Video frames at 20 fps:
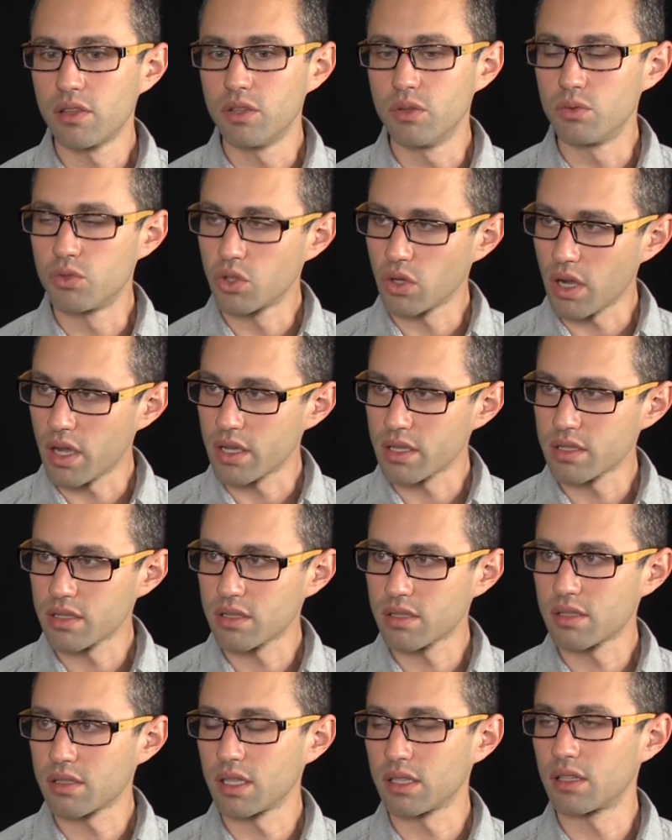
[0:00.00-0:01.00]
you
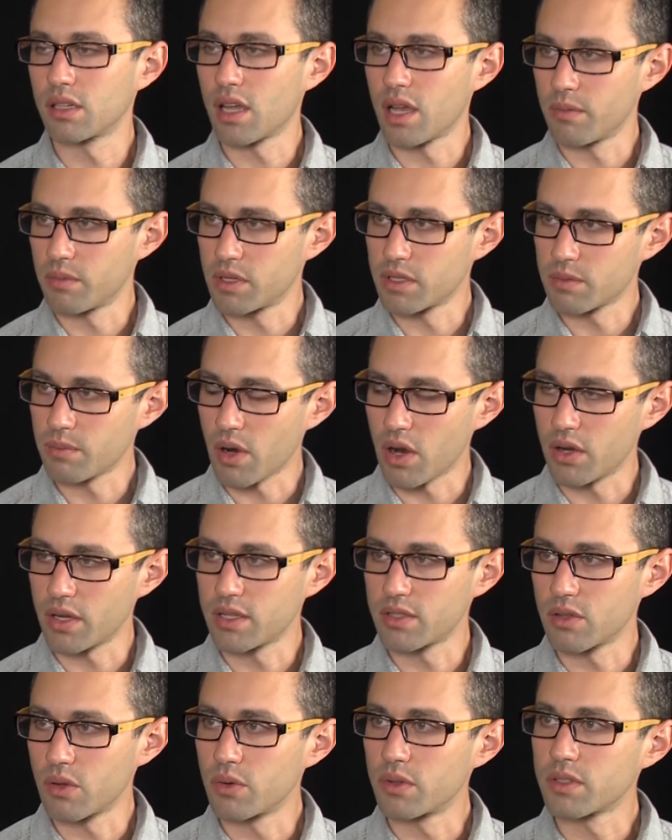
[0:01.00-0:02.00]
trust that the Communist
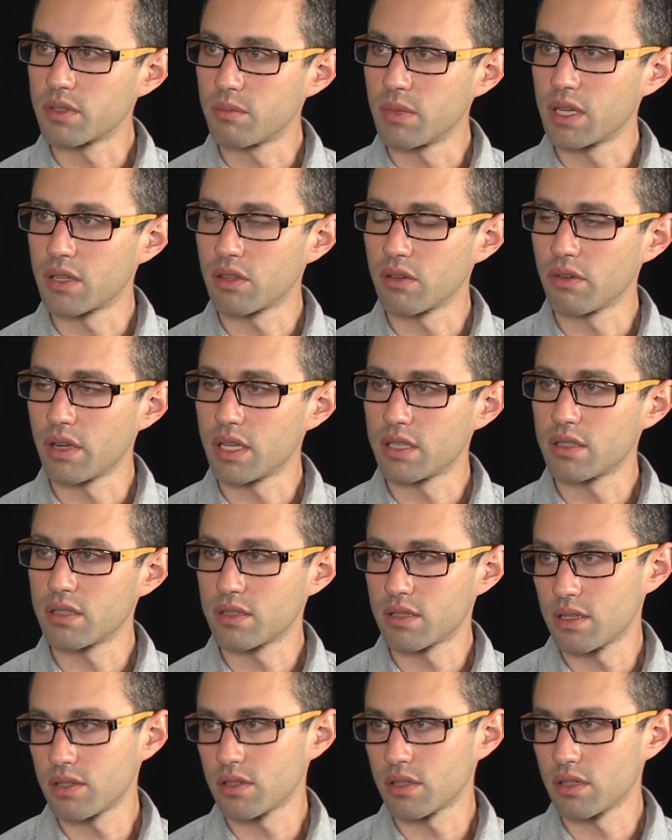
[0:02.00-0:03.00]
Party is going to make the right
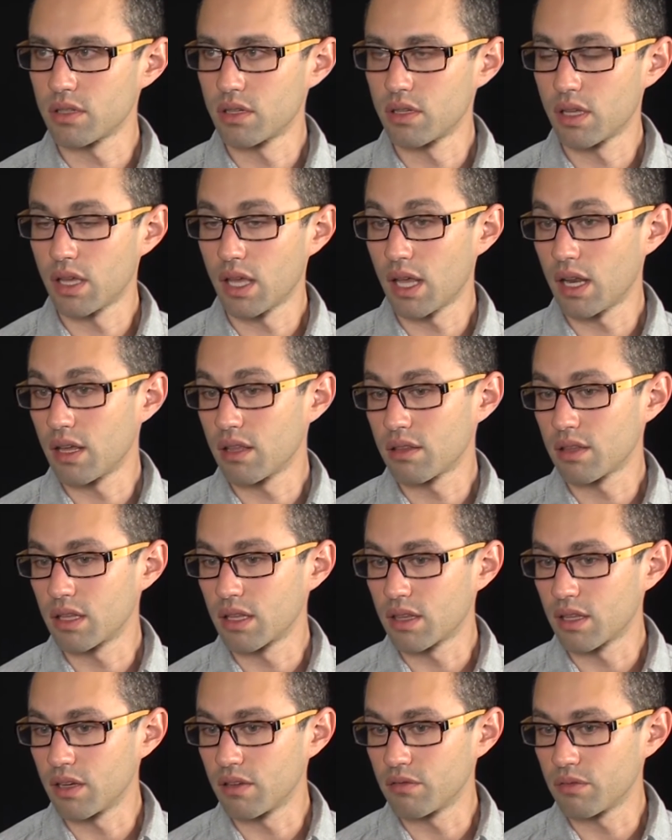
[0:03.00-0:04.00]
decision. And I
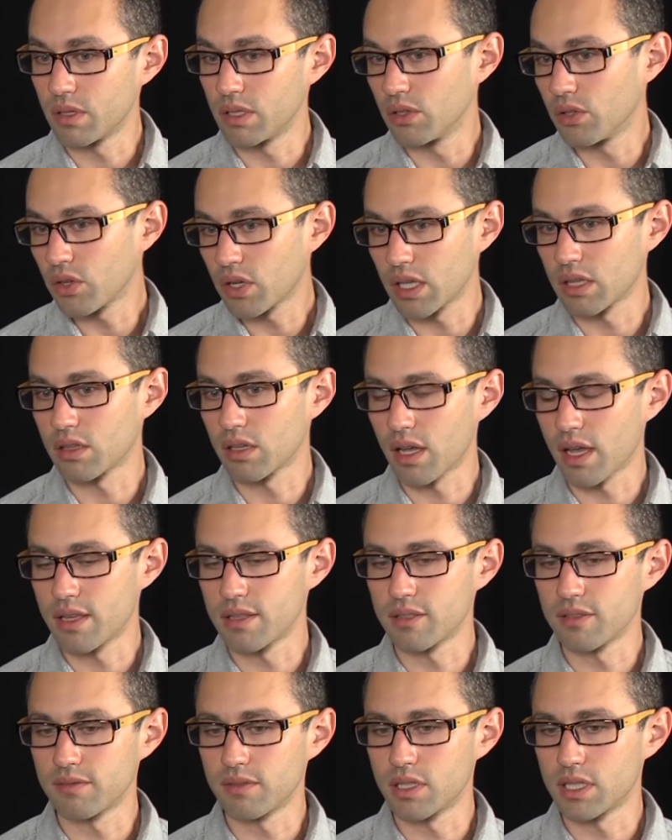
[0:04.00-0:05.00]
think that if we look at the
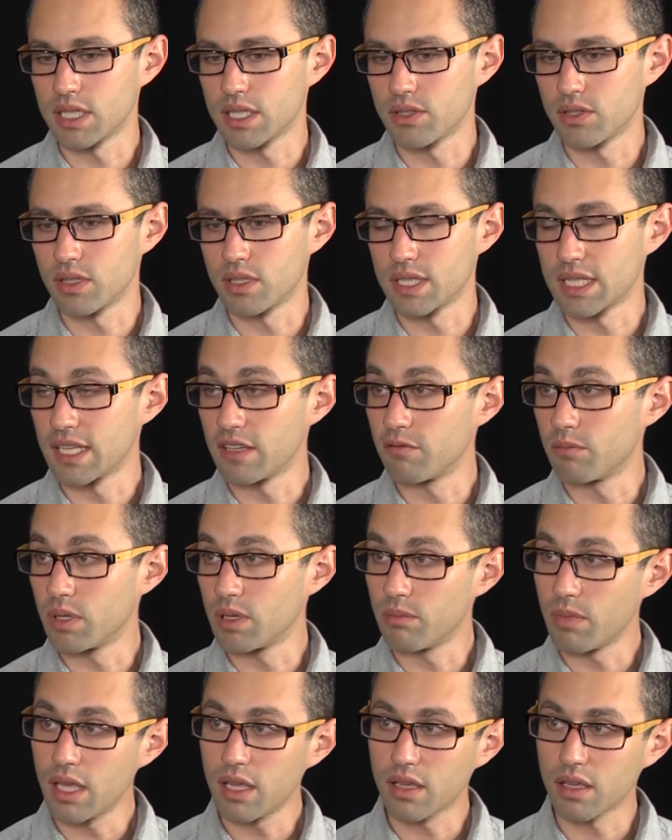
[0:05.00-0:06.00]
kinds of decisions they've
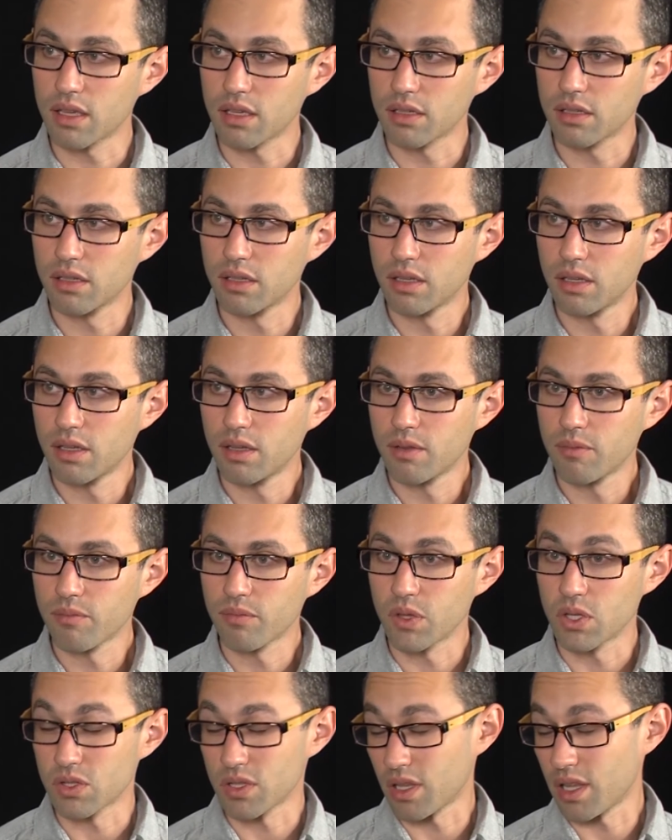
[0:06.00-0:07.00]
been making,
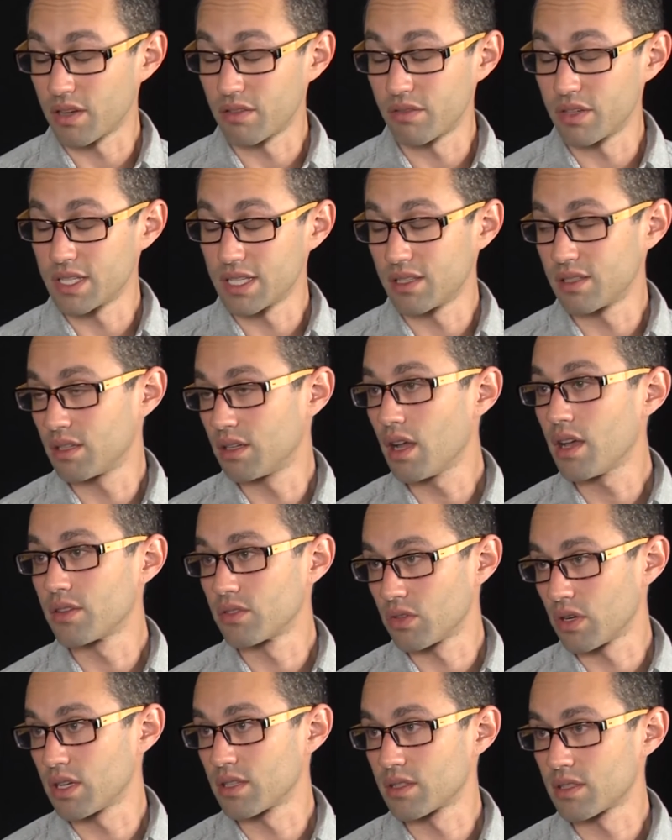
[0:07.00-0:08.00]
there's a lot of reason to
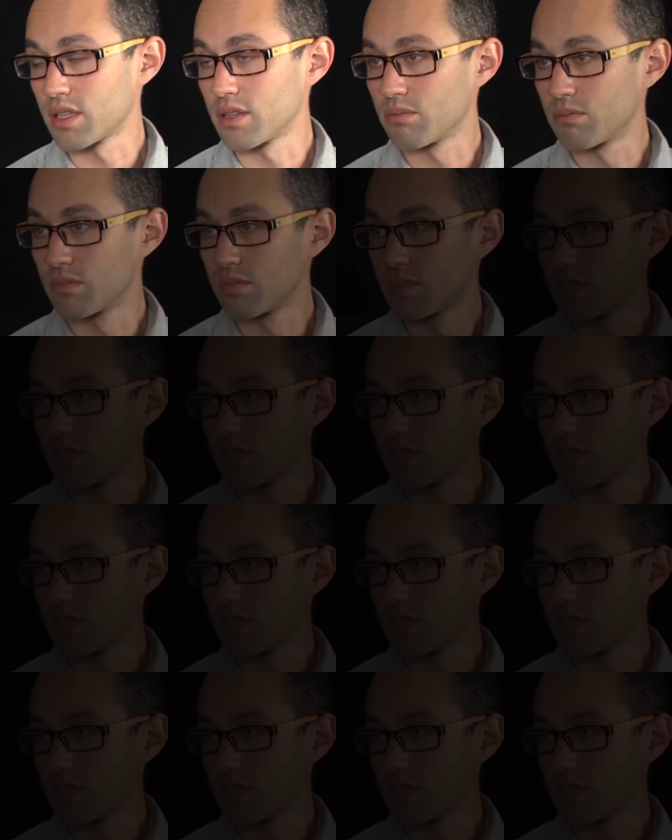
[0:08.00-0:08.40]
not trust them.